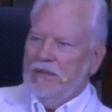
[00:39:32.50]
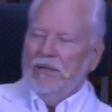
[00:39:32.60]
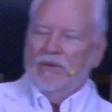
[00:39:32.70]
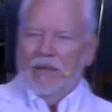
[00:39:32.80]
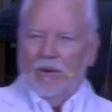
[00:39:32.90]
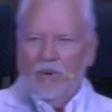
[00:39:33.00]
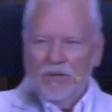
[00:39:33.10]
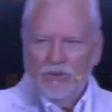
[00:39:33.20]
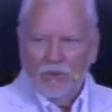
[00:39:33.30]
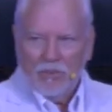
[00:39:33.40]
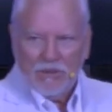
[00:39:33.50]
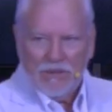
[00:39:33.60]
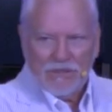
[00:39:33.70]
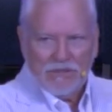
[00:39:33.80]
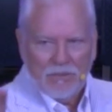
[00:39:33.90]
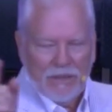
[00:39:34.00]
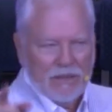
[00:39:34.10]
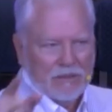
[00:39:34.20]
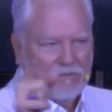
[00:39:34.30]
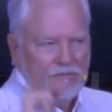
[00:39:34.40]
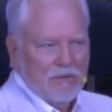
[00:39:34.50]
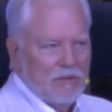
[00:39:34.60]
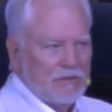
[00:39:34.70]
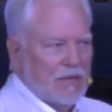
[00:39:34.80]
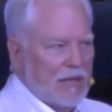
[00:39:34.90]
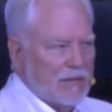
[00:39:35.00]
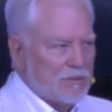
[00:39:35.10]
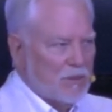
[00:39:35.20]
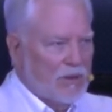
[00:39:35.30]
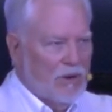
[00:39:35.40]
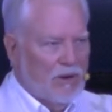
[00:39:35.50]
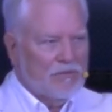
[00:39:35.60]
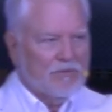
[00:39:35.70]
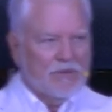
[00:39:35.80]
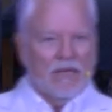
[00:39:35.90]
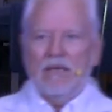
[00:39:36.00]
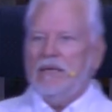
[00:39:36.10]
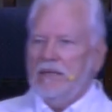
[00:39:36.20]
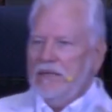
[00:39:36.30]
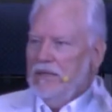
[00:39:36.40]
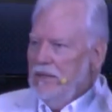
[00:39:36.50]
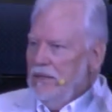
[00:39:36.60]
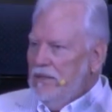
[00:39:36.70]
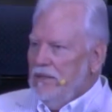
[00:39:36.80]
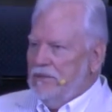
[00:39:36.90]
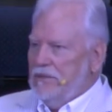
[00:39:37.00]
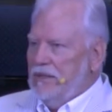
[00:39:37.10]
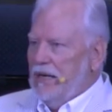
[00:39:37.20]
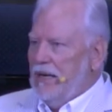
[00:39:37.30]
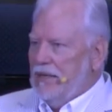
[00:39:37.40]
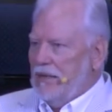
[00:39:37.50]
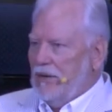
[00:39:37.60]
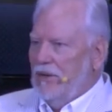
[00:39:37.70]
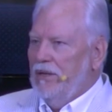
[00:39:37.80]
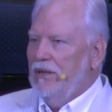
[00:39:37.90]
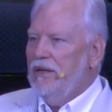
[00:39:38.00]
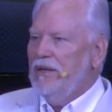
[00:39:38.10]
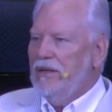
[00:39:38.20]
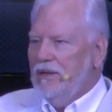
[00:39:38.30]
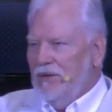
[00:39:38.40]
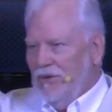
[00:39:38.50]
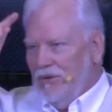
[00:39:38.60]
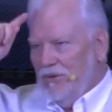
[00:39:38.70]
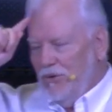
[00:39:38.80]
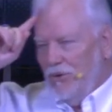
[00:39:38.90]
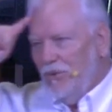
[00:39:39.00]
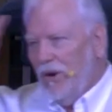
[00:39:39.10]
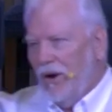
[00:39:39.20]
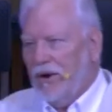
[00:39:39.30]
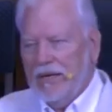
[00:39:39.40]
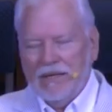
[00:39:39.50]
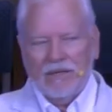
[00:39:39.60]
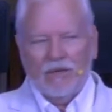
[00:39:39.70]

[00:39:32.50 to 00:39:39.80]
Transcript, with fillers: that when you participate in the food that has been offered to the idol, you are in